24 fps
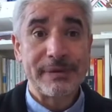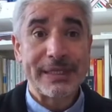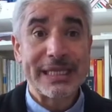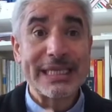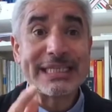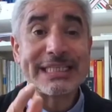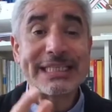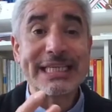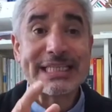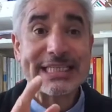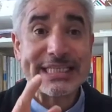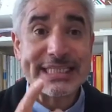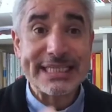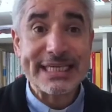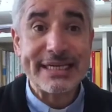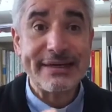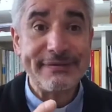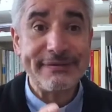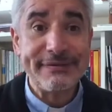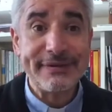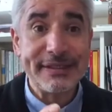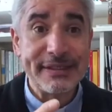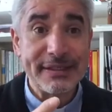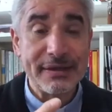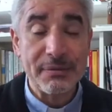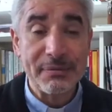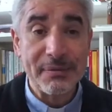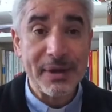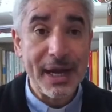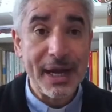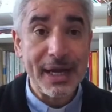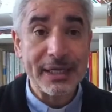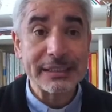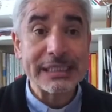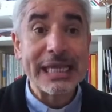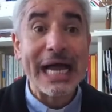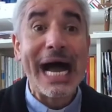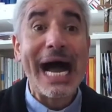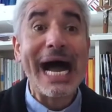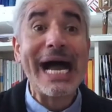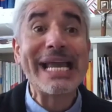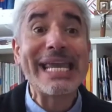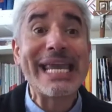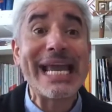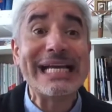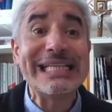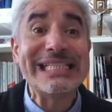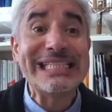is a servant of God. I
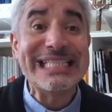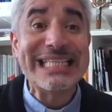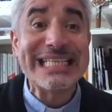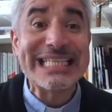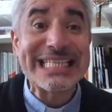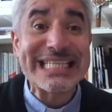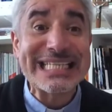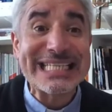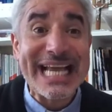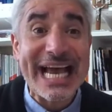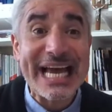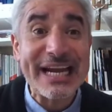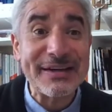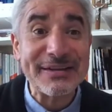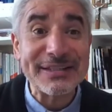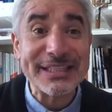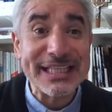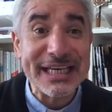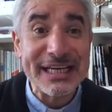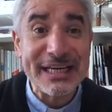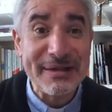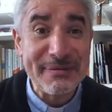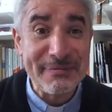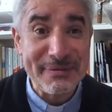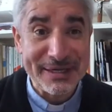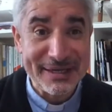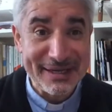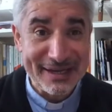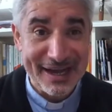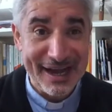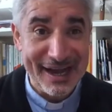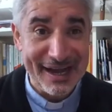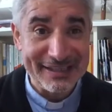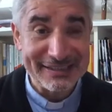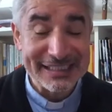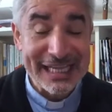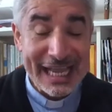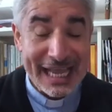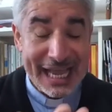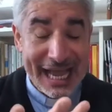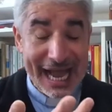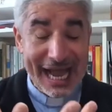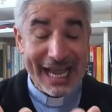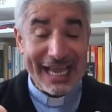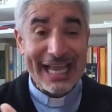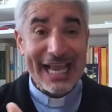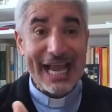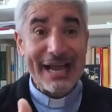am the son of the living God.
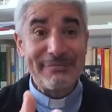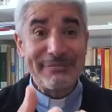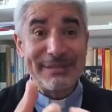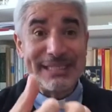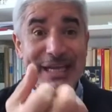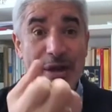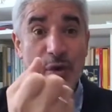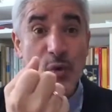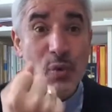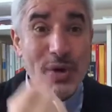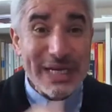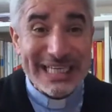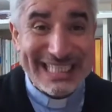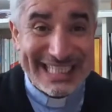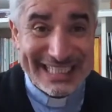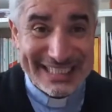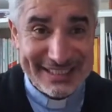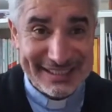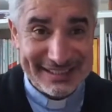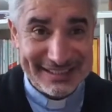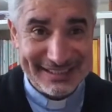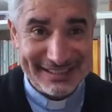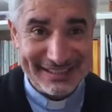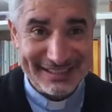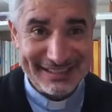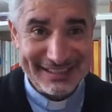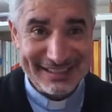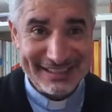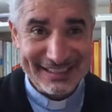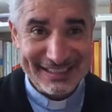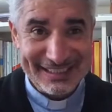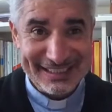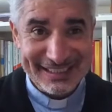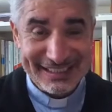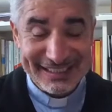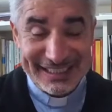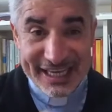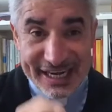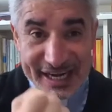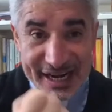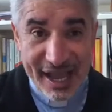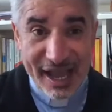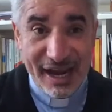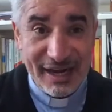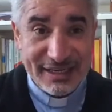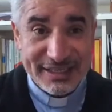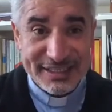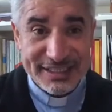I have the wisdom, the
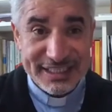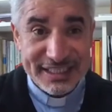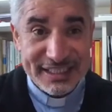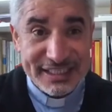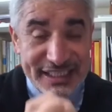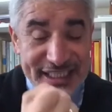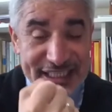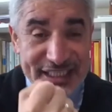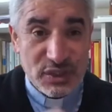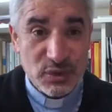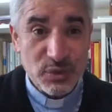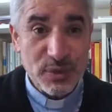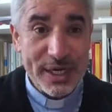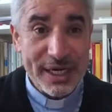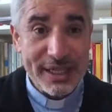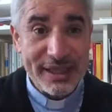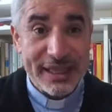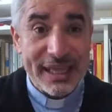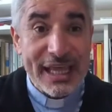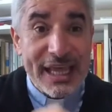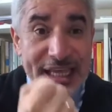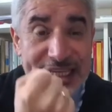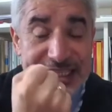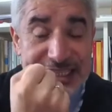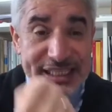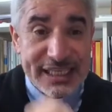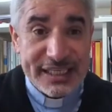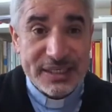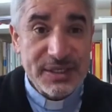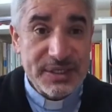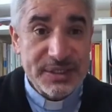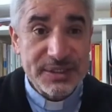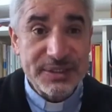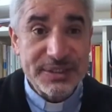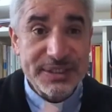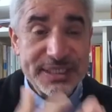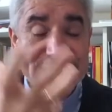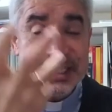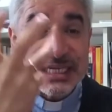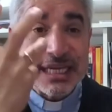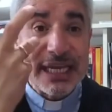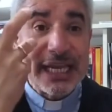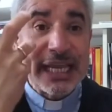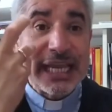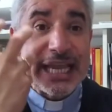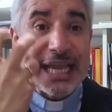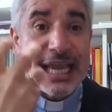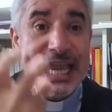knowledge, the strength, the courage
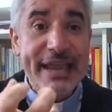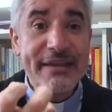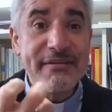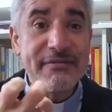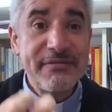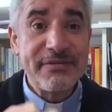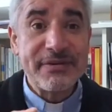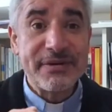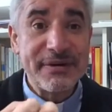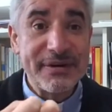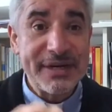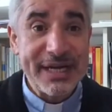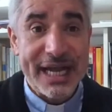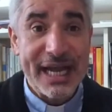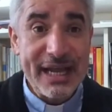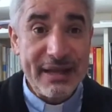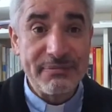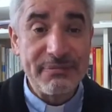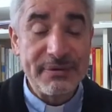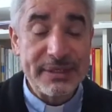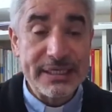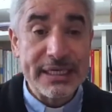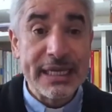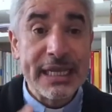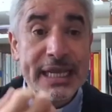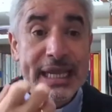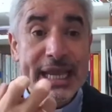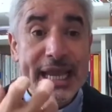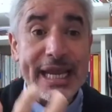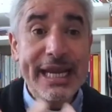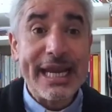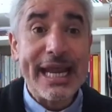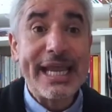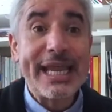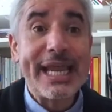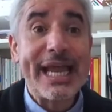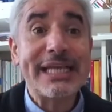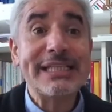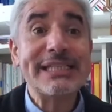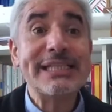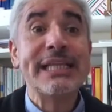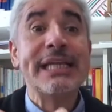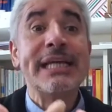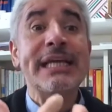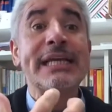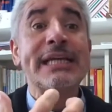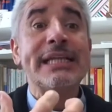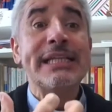came from heaven, and I
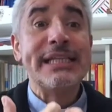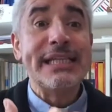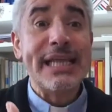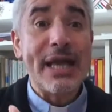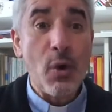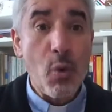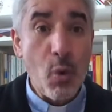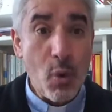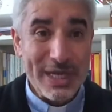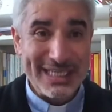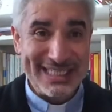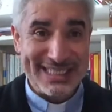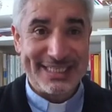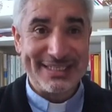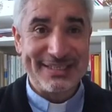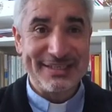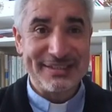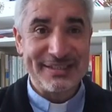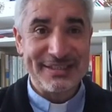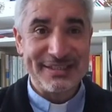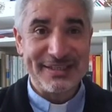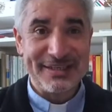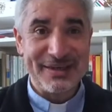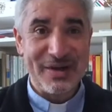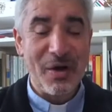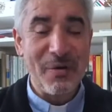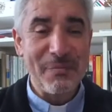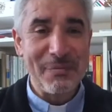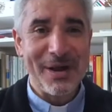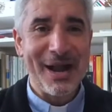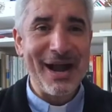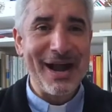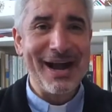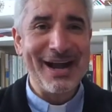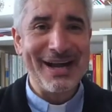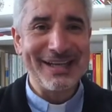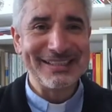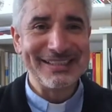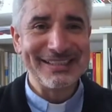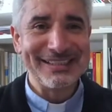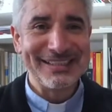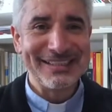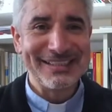am the wisdom of God.